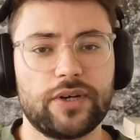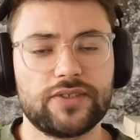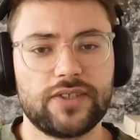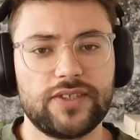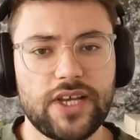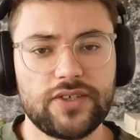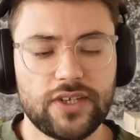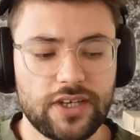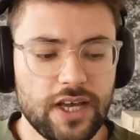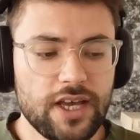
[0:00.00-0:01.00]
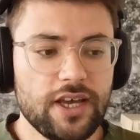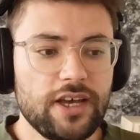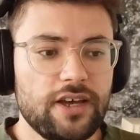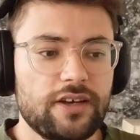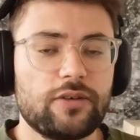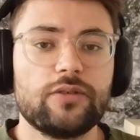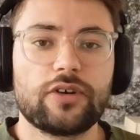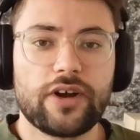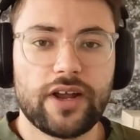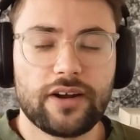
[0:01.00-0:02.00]
personalization.
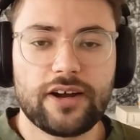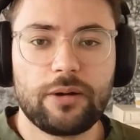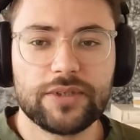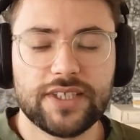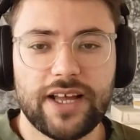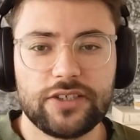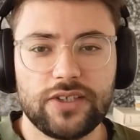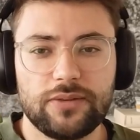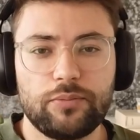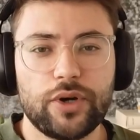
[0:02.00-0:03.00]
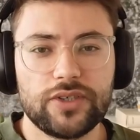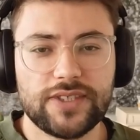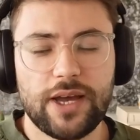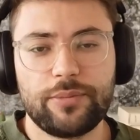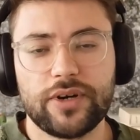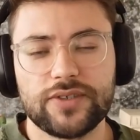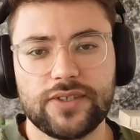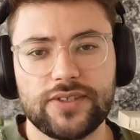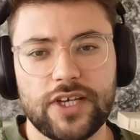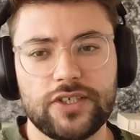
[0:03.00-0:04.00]
Creator Commerce allows you to push that
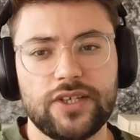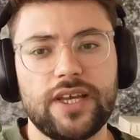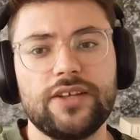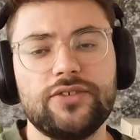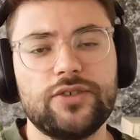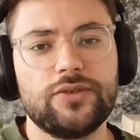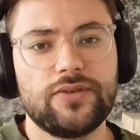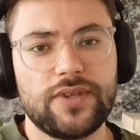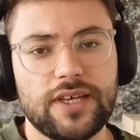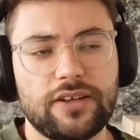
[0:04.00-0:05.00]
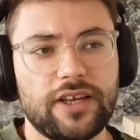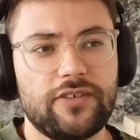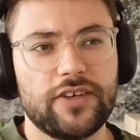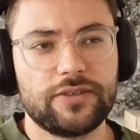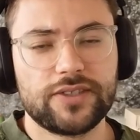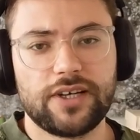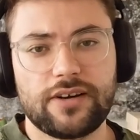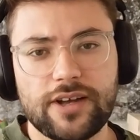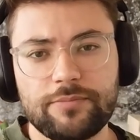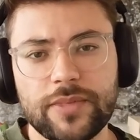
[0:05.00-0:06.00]
personalization into the Klaviyo
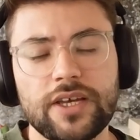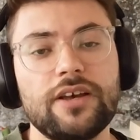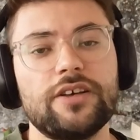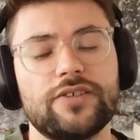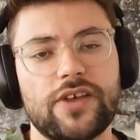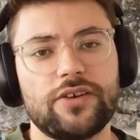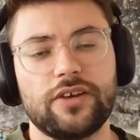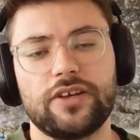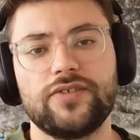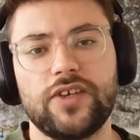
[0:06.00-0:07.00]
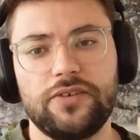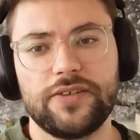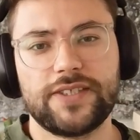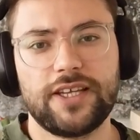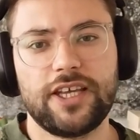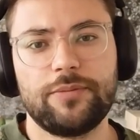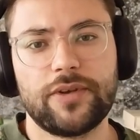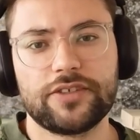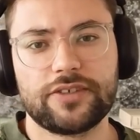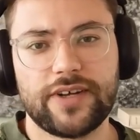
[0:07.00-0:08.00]
CRM so that you can continue to send
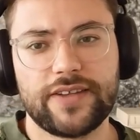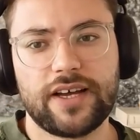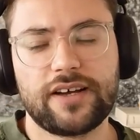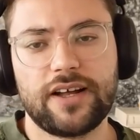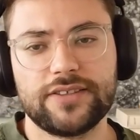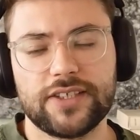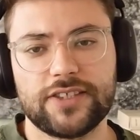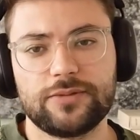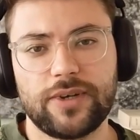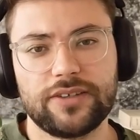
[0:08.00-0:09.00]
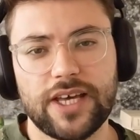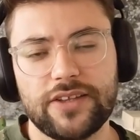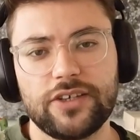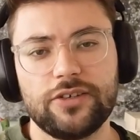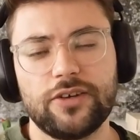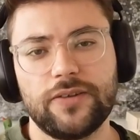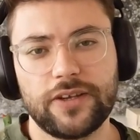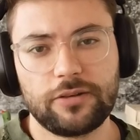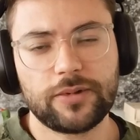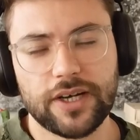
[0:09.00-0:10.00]
emails around that context as well now that you know that
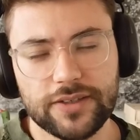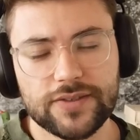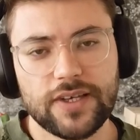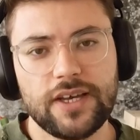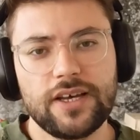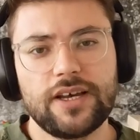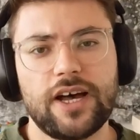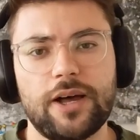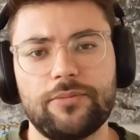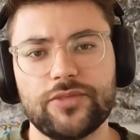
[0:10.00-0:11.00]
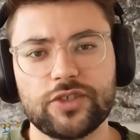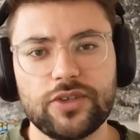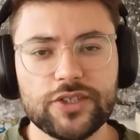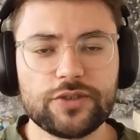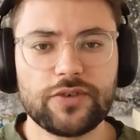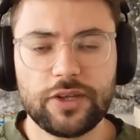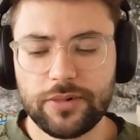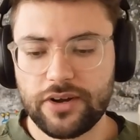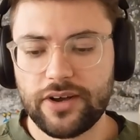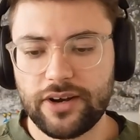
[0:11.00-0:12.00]
it works. So this is really where
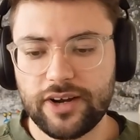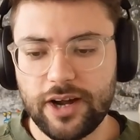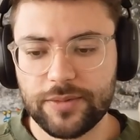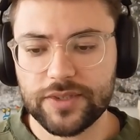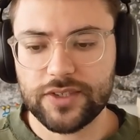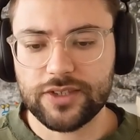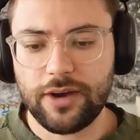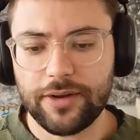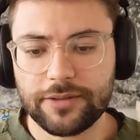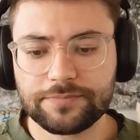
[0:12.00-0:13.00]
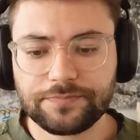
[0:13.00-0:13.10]
Creator Commerce is going.